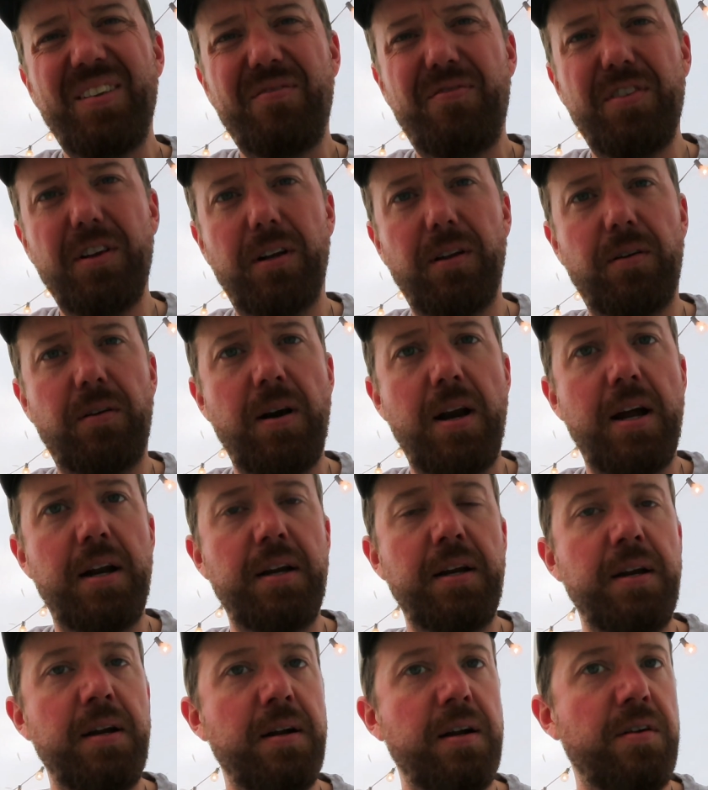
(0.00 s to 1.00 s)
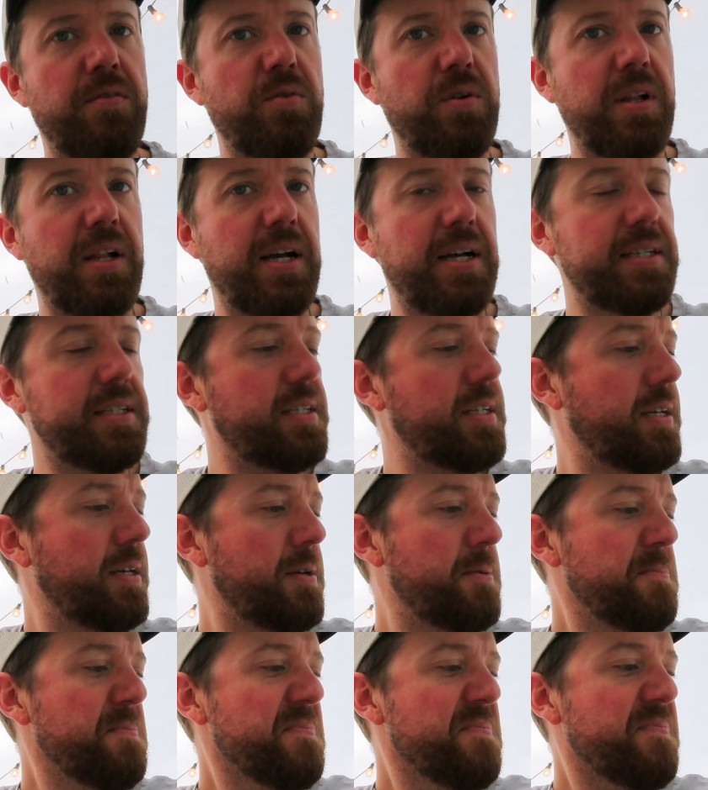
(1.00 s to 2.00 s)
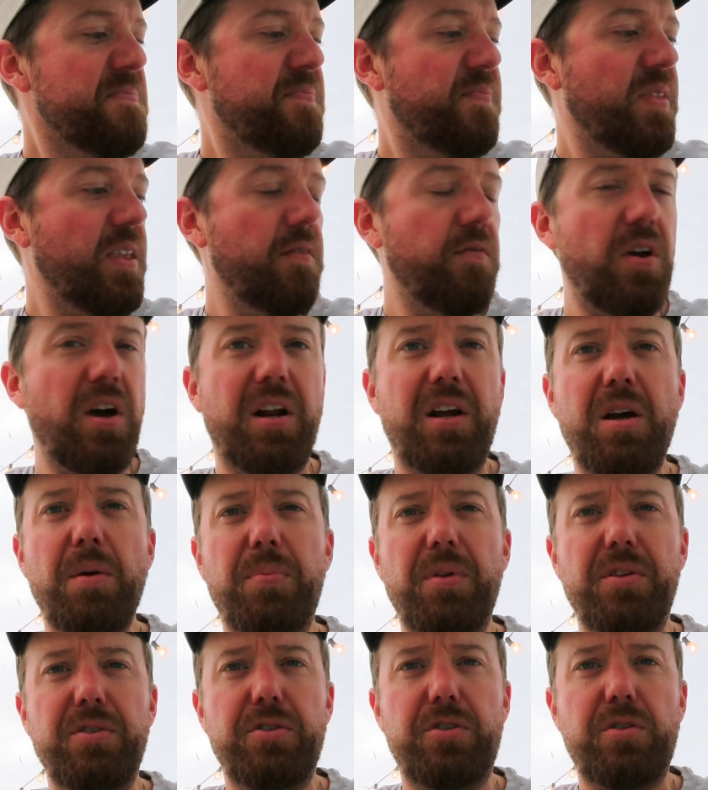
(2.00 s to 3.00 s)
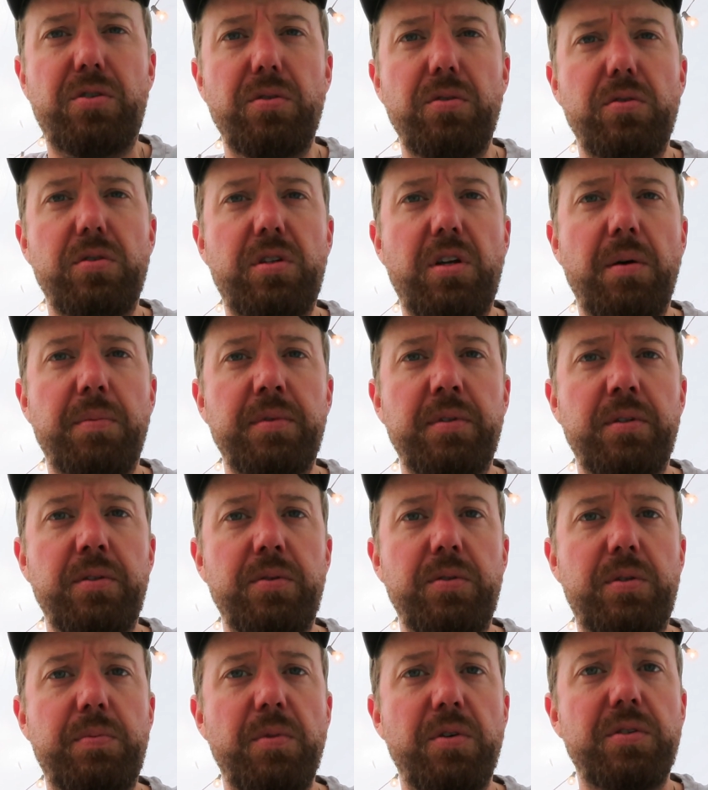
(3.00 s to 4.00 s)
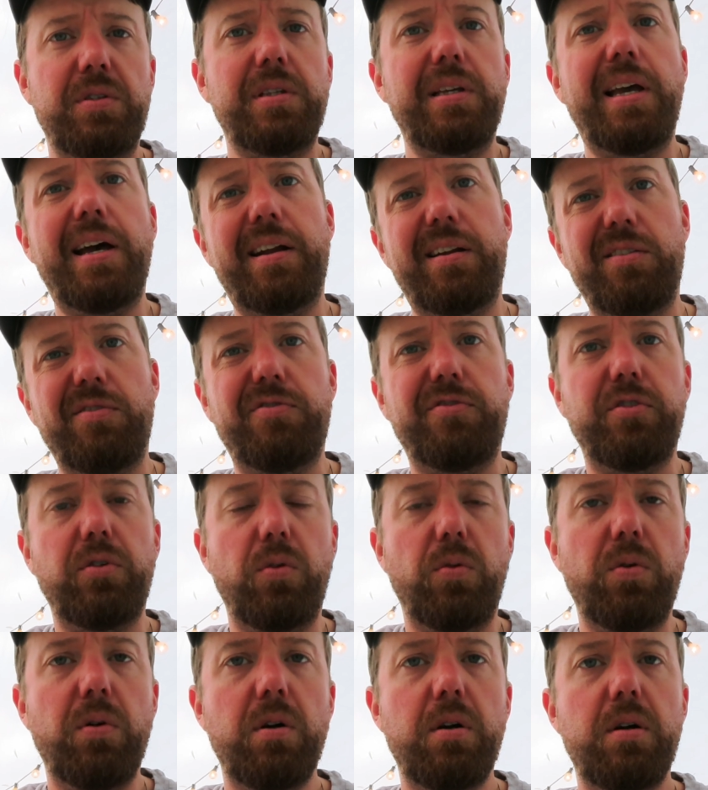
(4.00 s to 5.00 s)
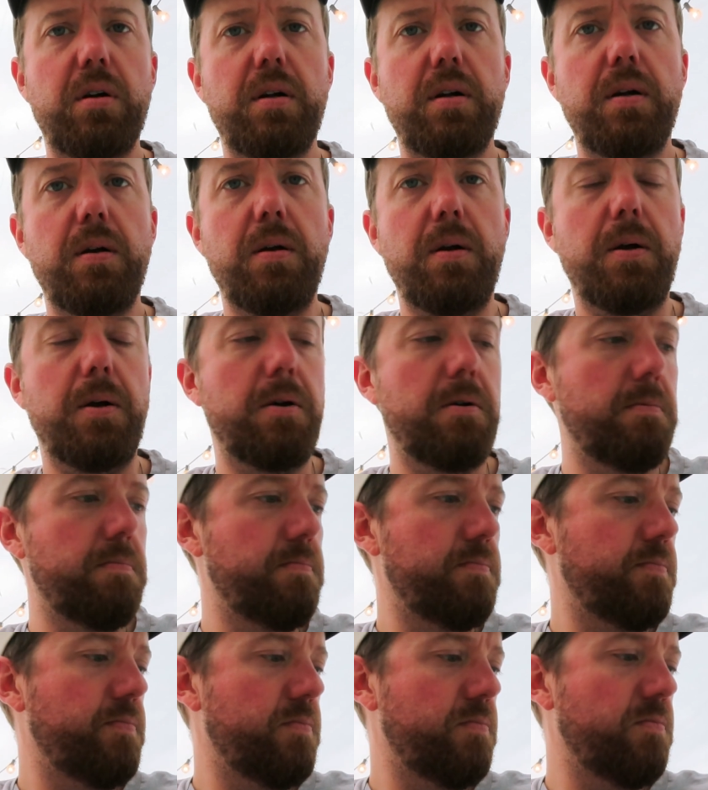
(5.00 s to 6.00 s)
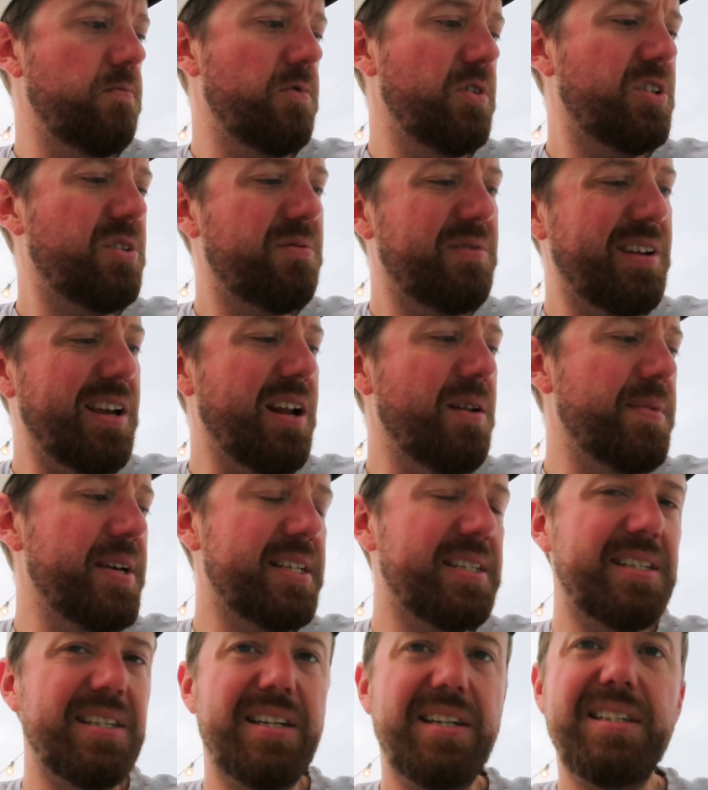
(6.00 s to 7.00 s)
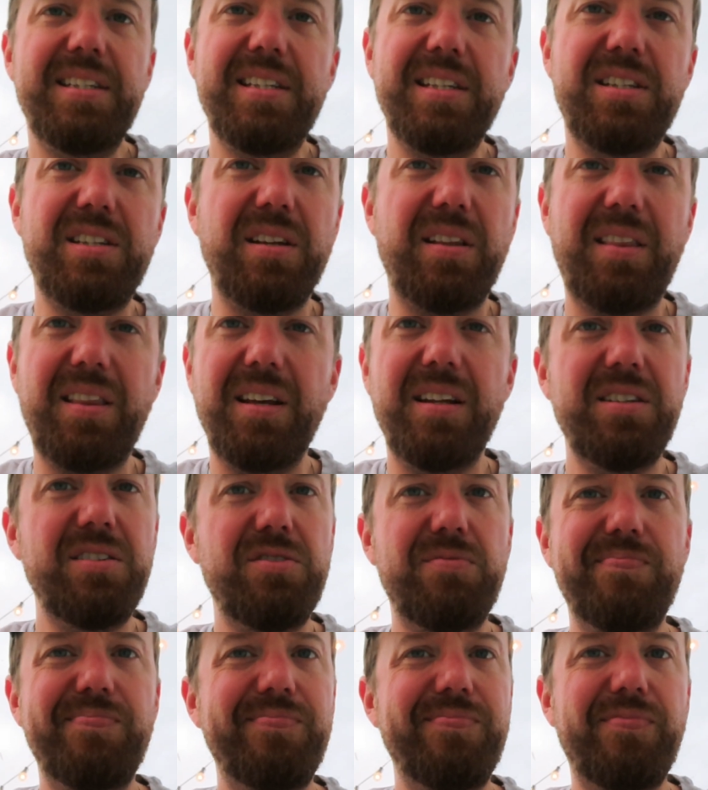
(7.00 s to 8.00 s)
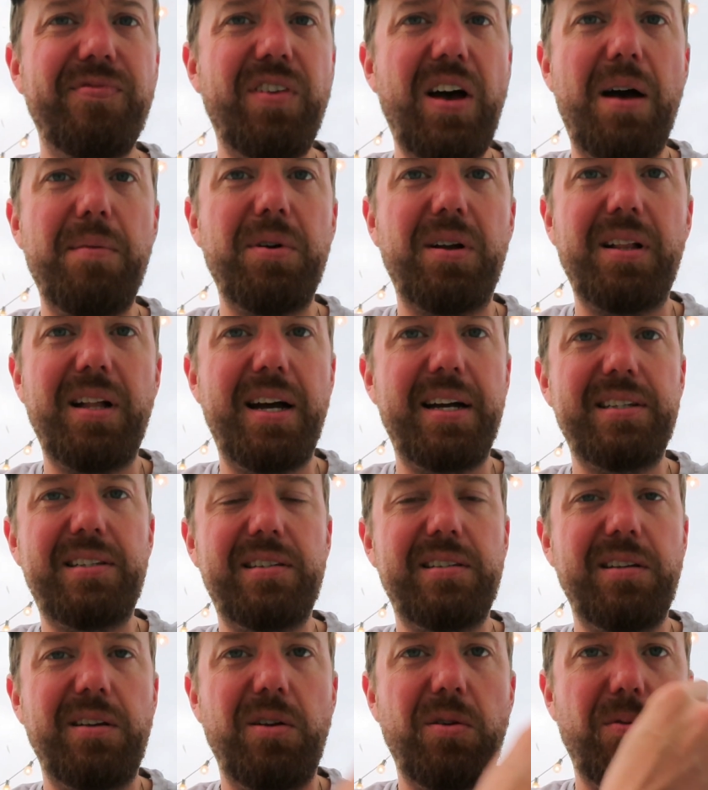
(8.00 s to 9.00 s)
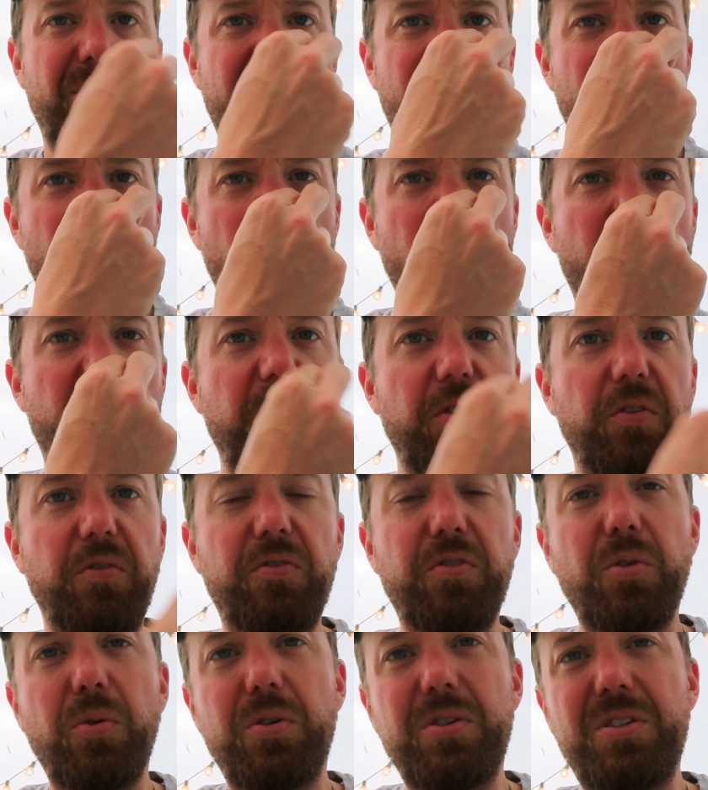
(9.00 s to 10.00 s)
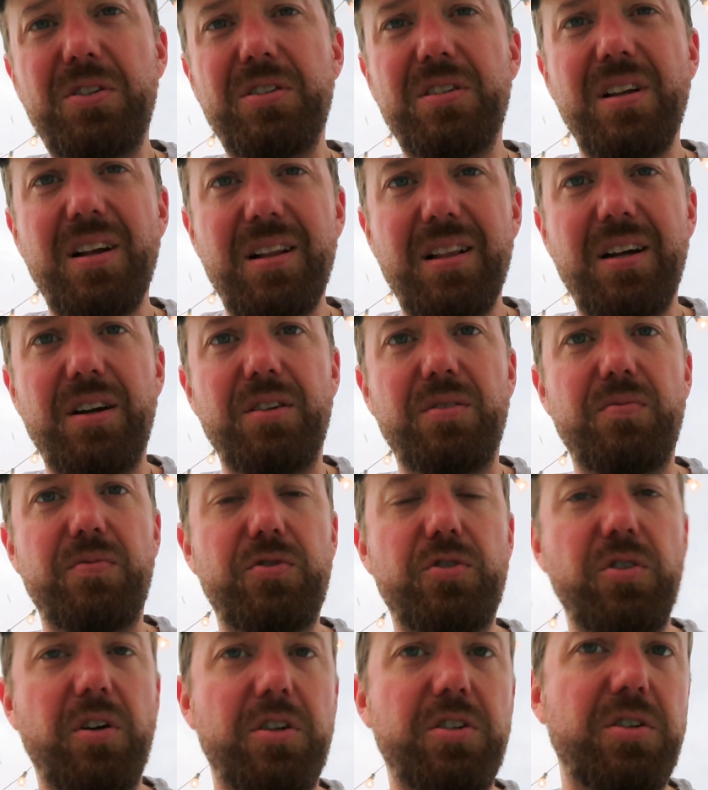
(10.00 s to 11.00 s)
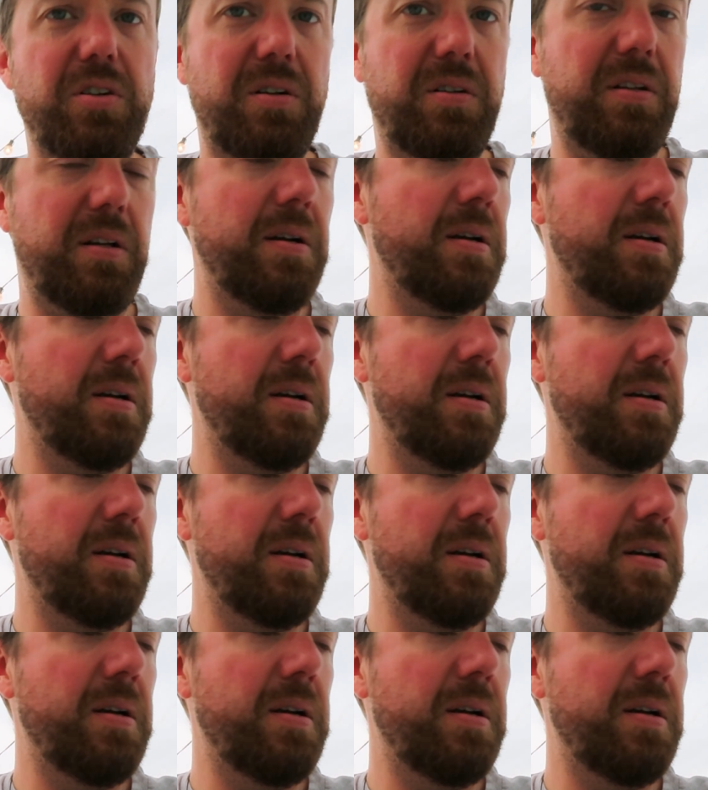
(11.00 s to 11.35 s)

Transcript: fiddling around in here, I realized I've got a couple other screws coming loose, mostly out of the floor, which kind of makes sense. It's a thin fiberglass, you know, filled floor, so there's not a lot of structure under